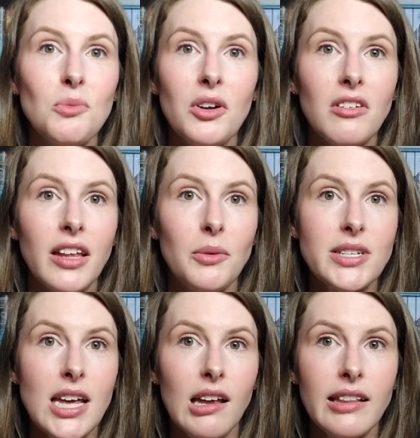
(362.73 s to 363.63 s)
Wonderland
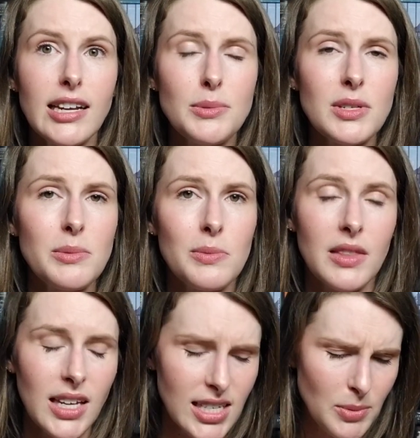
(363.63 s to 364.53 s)
retelling that I
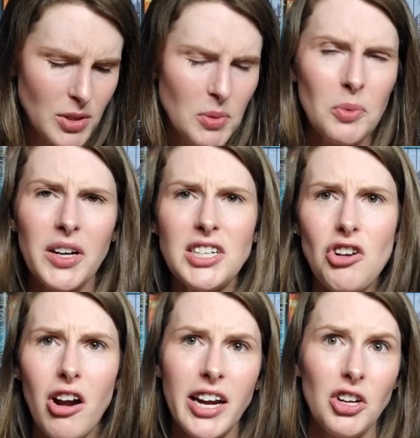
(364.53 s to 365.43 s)
think it's supposed to be pretty
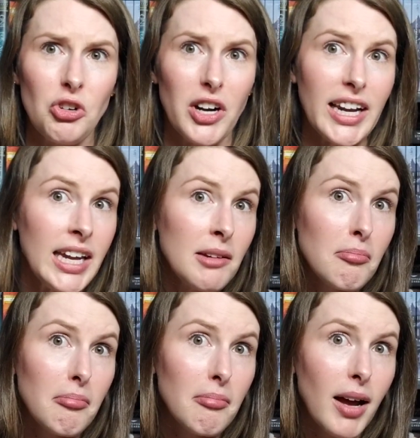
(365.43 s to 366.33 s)
dark and gritty,
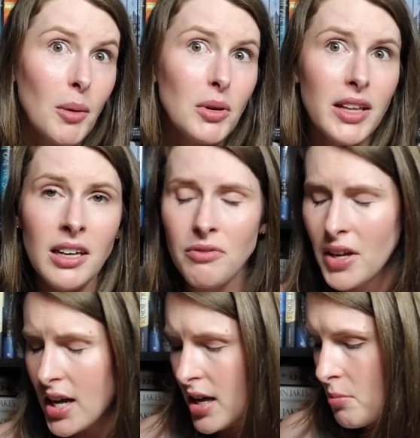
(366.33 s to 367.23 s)
I believe,
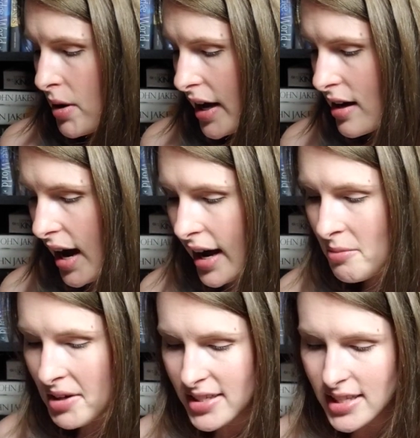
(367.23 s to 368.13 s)
but
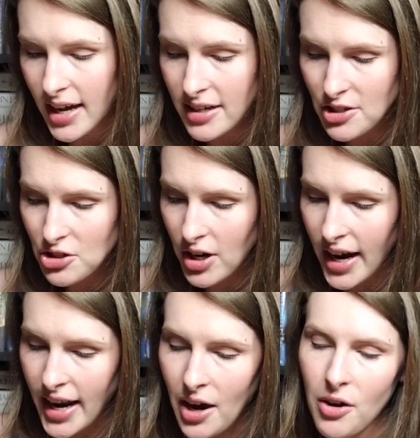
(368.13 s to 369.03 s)
I'm excited to try
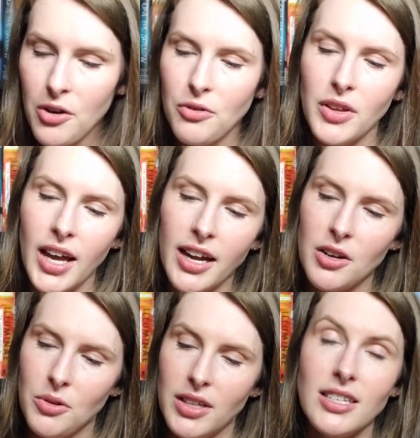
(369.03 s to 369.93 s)
it out. Hopefully I can
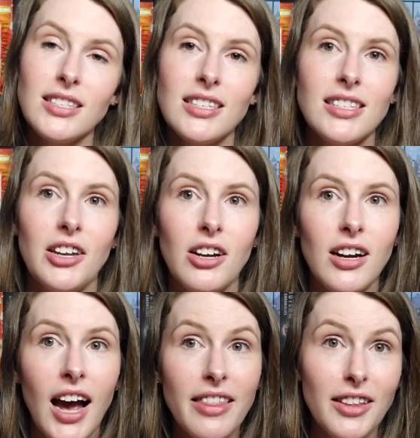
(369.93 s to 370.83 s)
read these this year.
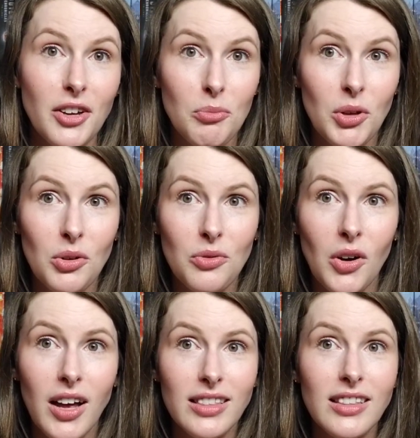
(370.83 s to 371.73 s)
I think they're beautiful.
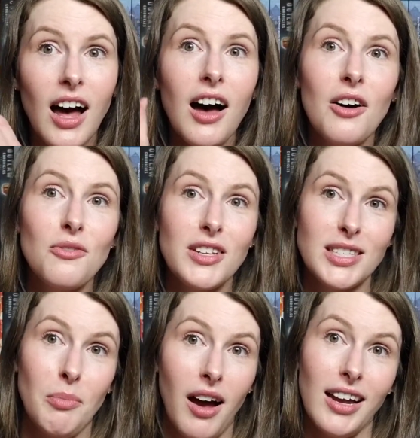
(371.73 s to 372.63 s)
I love the
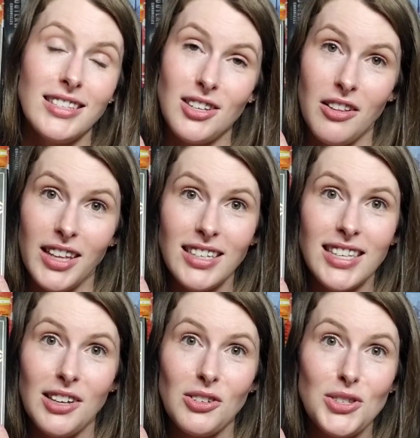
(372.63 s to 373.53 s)
spines on these.
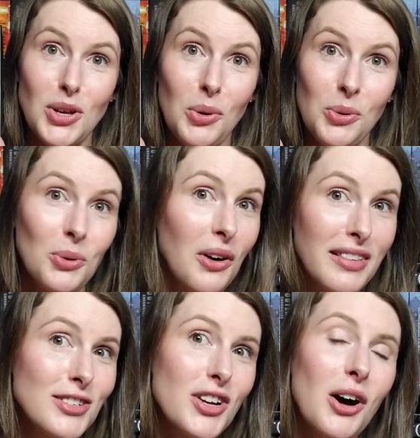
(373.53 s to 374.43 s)
They look so cool on
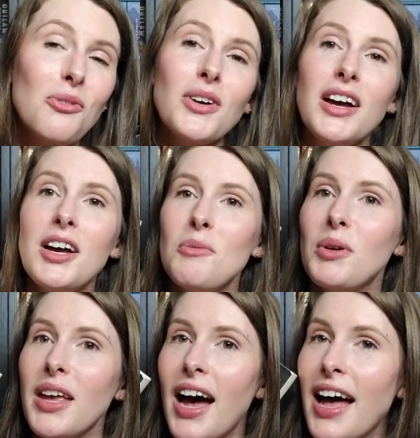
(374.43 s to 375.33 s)
the shelf.
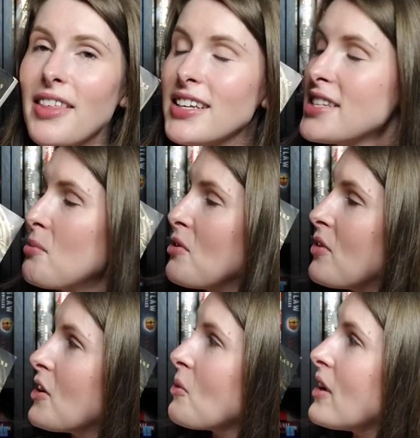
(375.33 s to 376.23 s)
But yeah, I think it's going to be
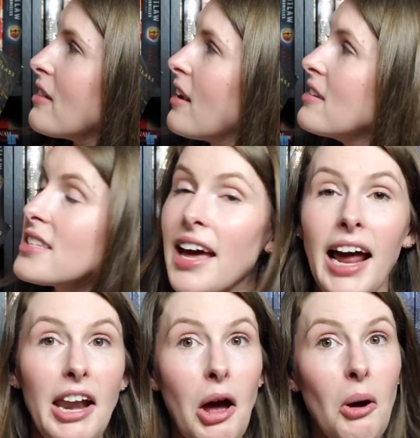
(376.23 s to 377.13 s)
fun to read these, and
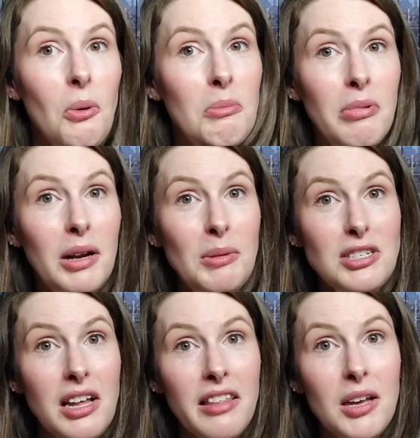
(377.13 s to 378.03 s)
I know pretty much
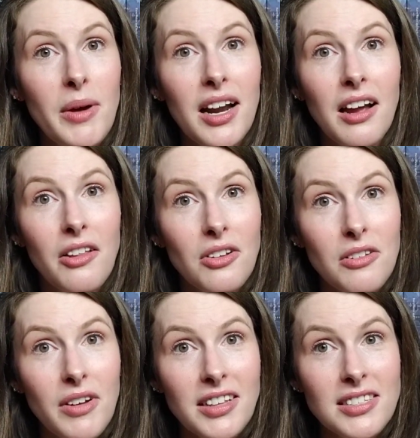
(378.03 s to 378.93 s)
nothing about it other than the
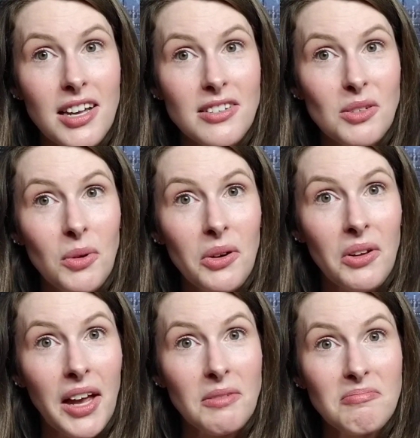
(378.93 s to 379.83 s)
fact it's Alice in
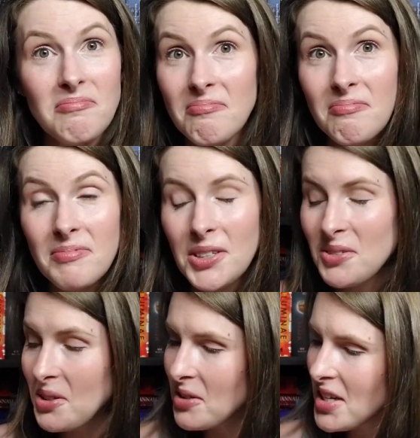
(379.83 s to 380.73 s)
Wonderland, so
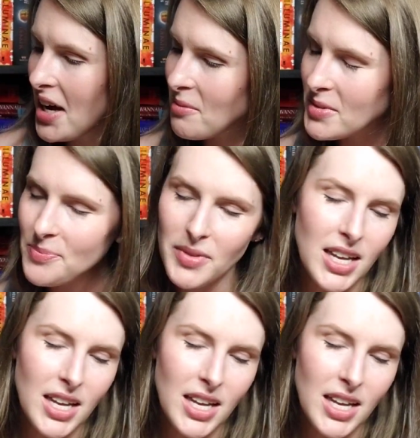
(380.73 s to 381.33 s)
it's good times.